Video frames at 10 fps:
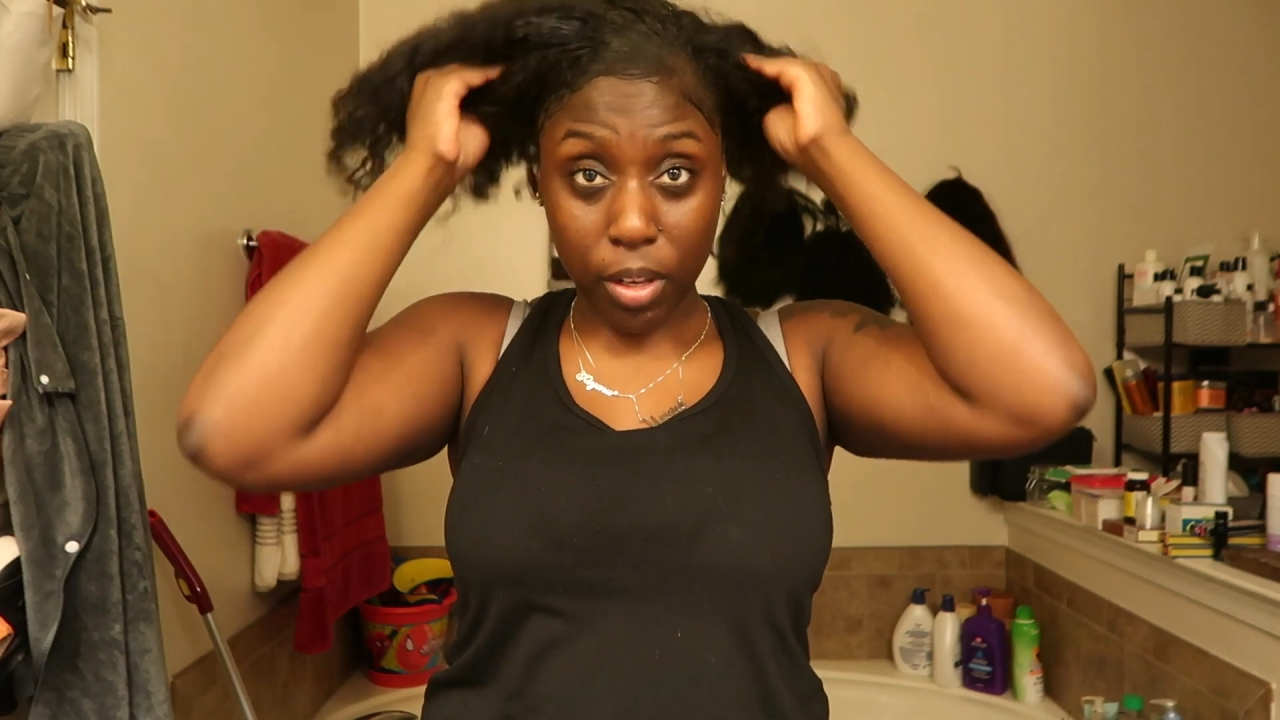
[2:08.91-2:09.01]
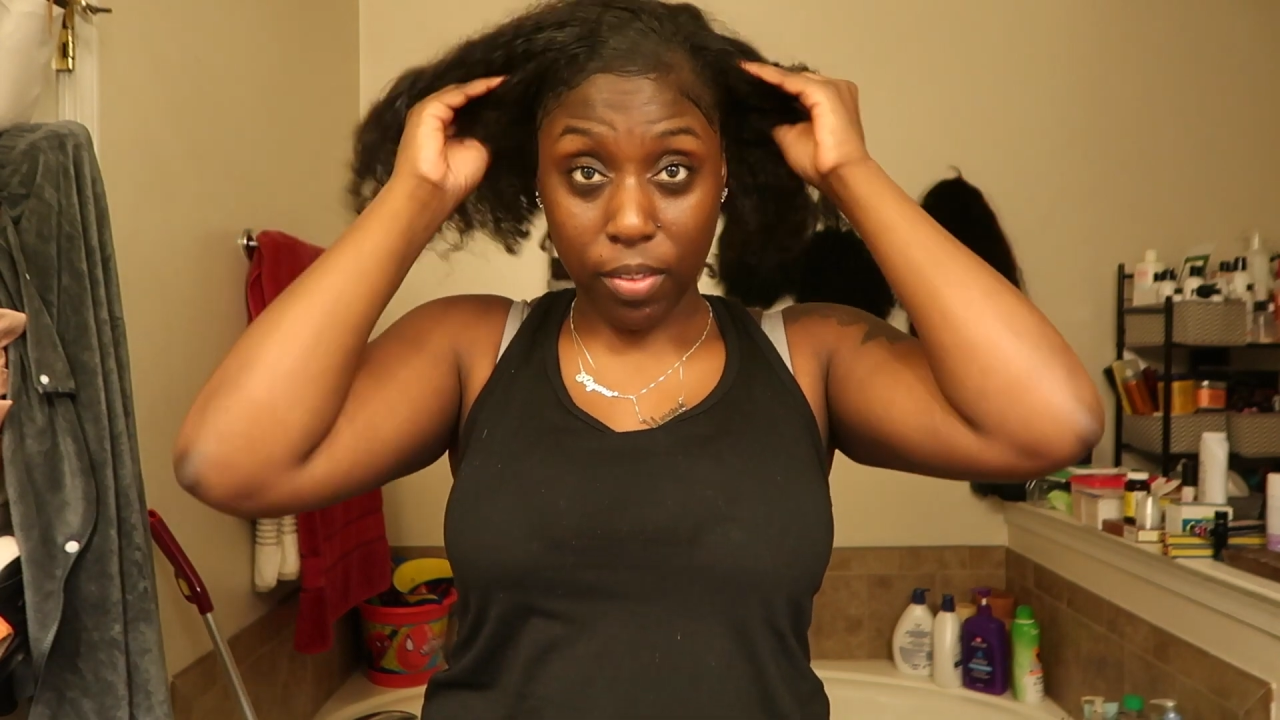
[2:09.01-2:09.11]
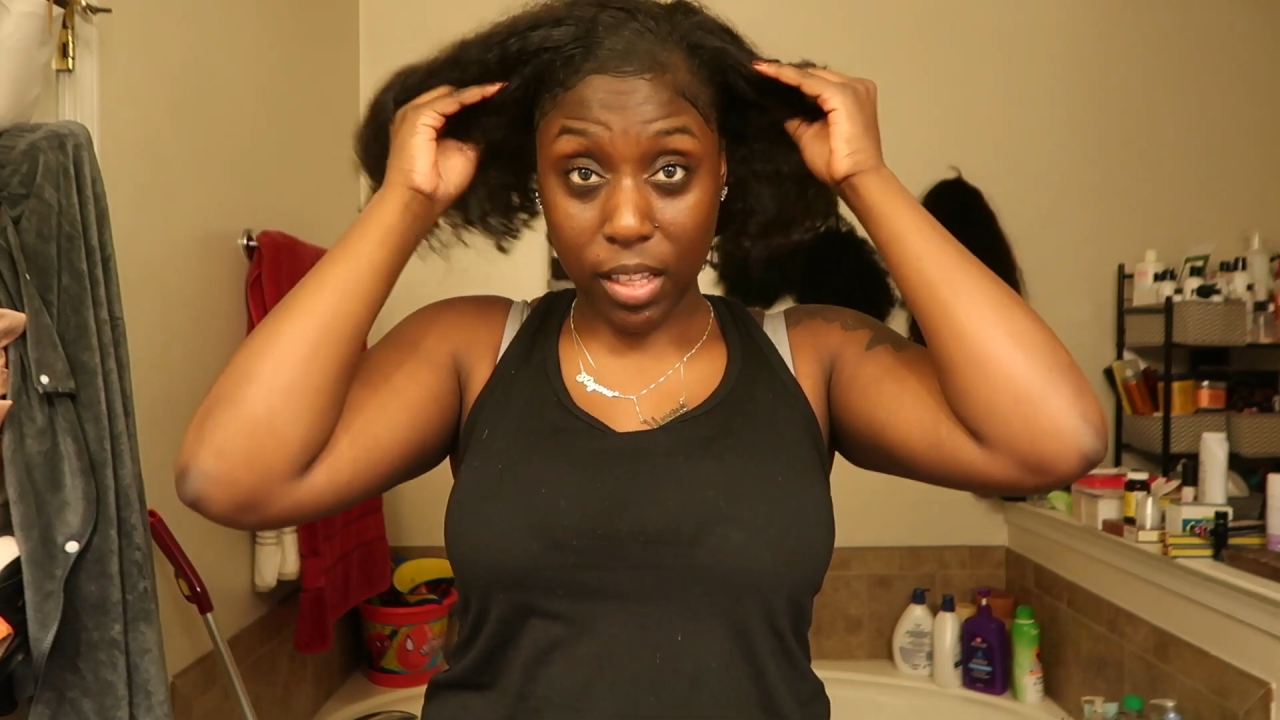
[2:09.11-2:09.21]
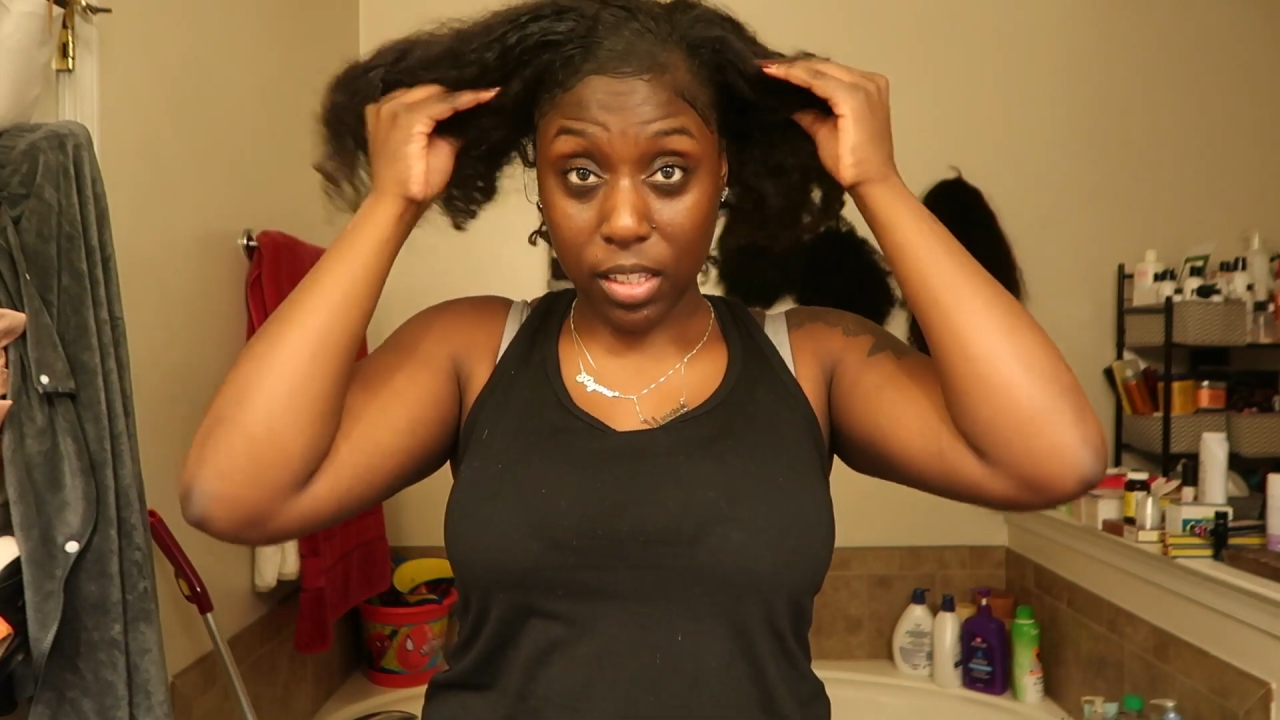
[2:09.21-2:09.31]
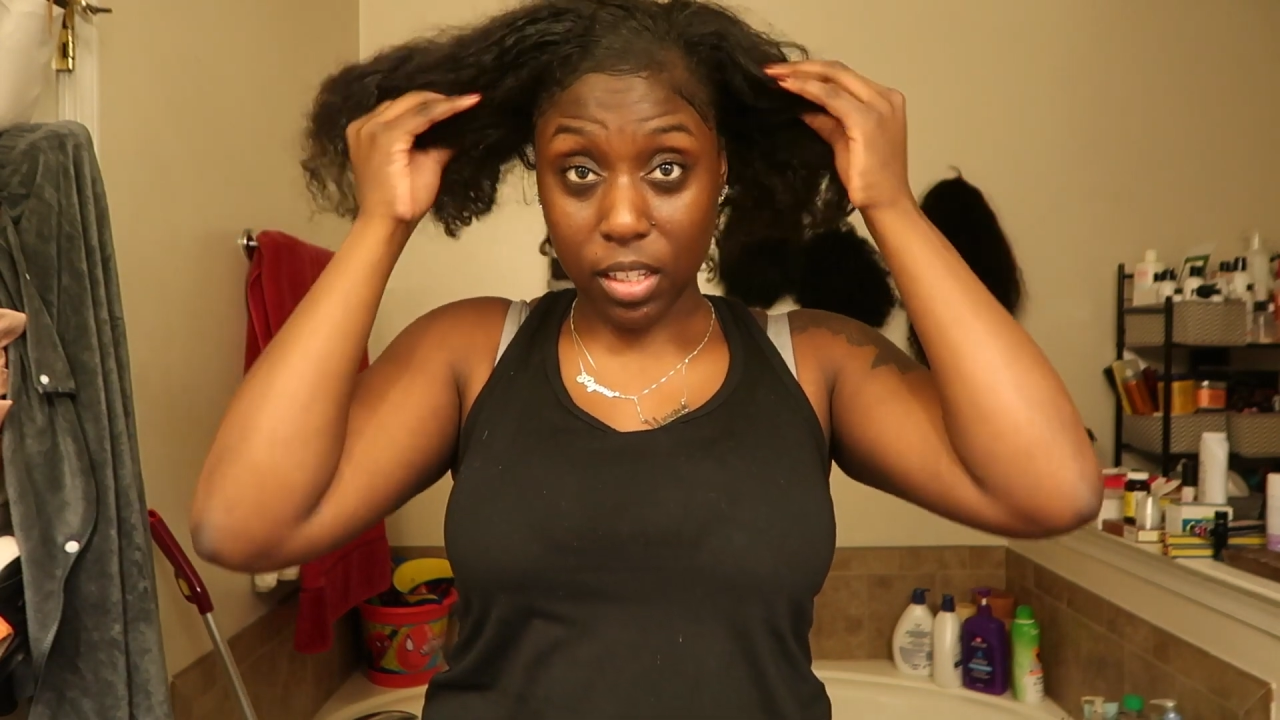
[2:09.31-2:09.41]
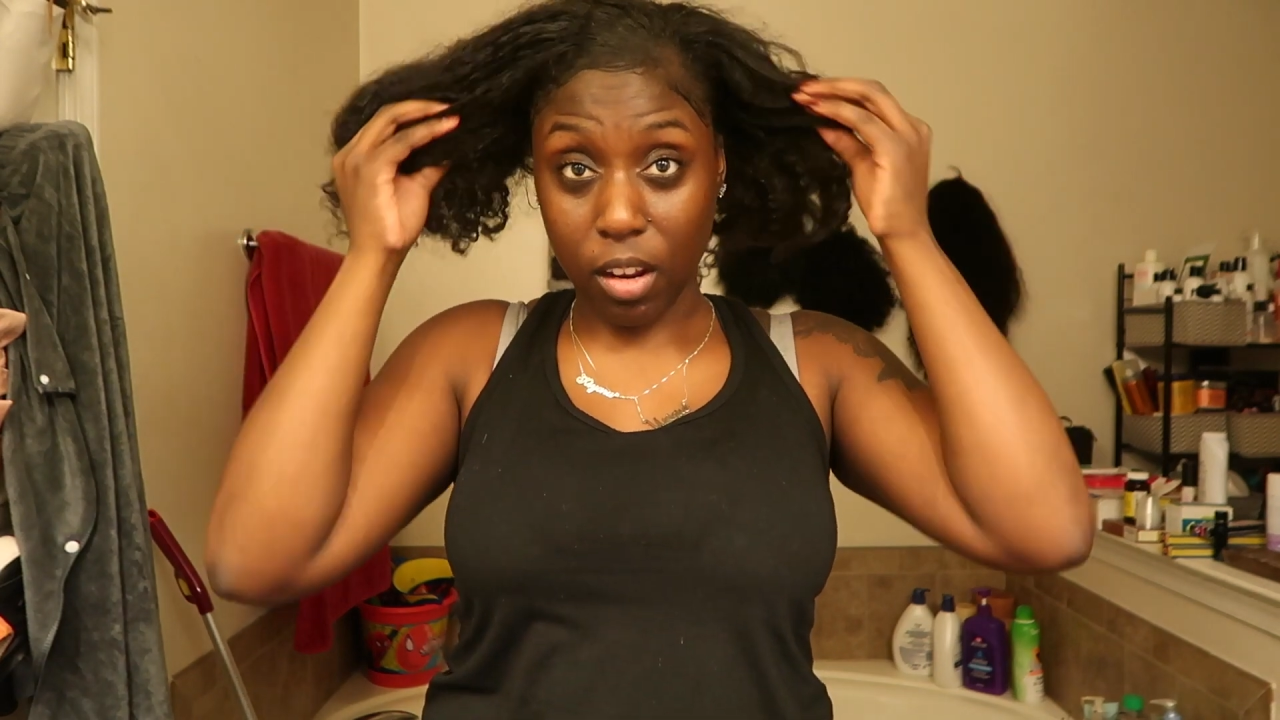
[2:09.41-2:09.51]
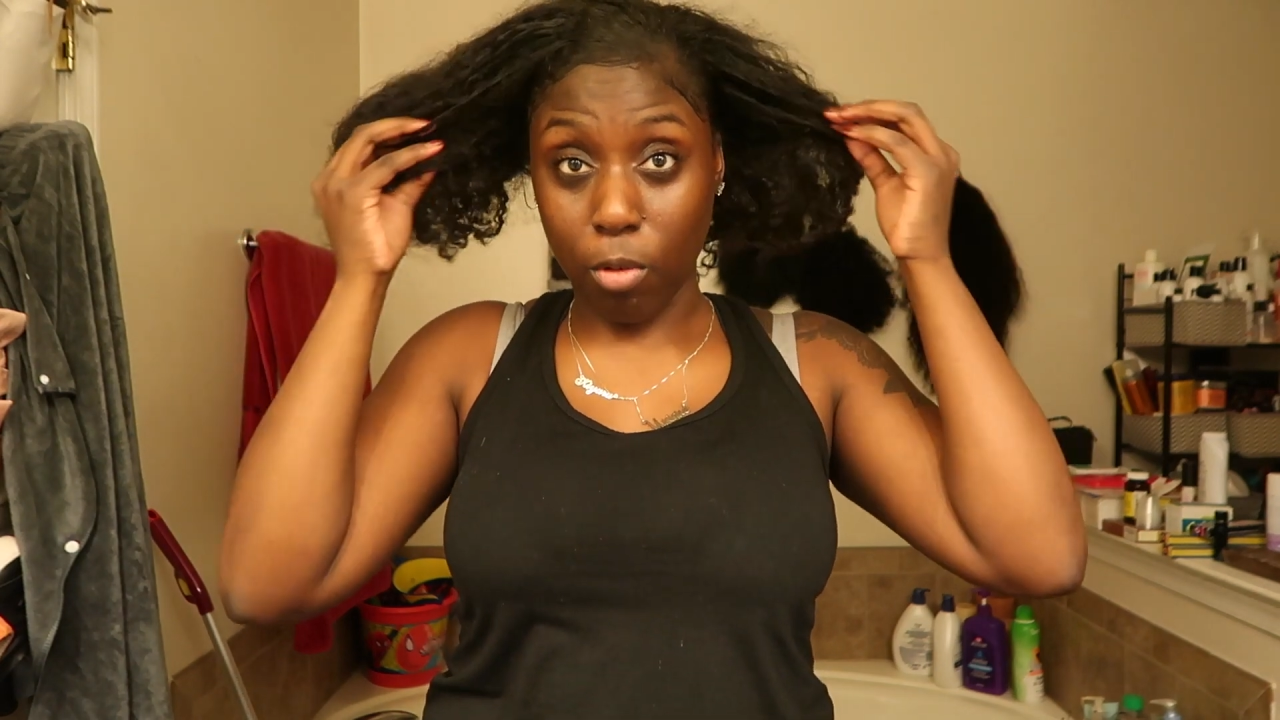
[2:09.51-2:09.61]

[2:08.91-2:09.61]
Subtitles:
it, that's it.